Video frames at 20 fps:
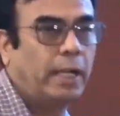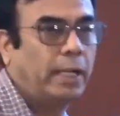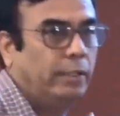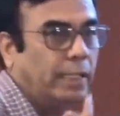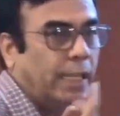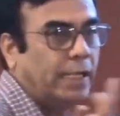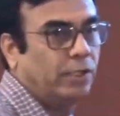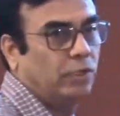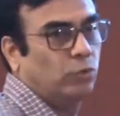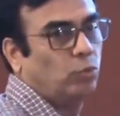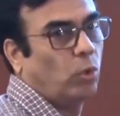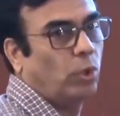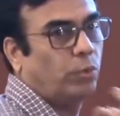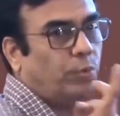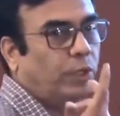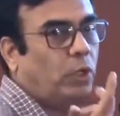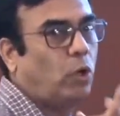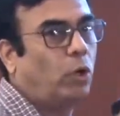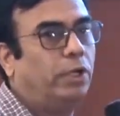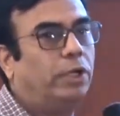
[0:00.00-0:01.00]
and that is what
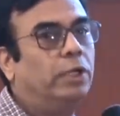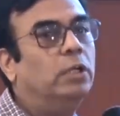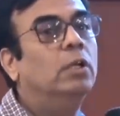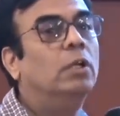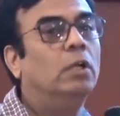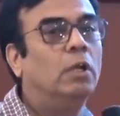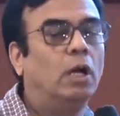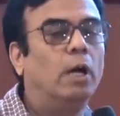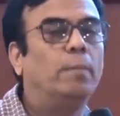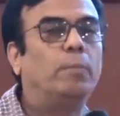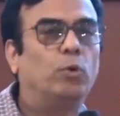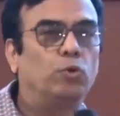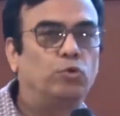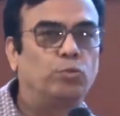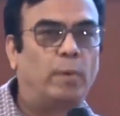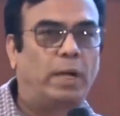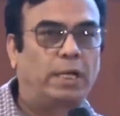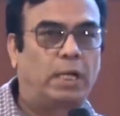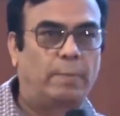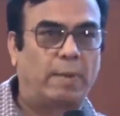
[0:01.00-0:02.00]
we call it a
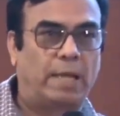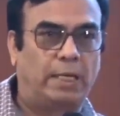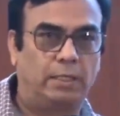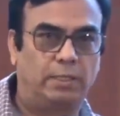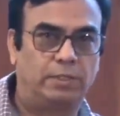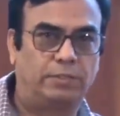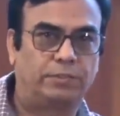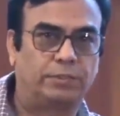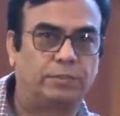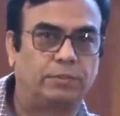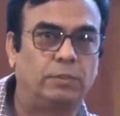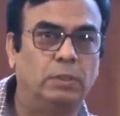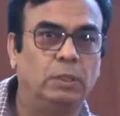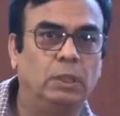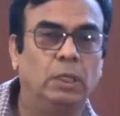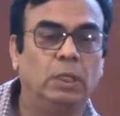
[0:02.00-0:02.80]
post-mortem analysis.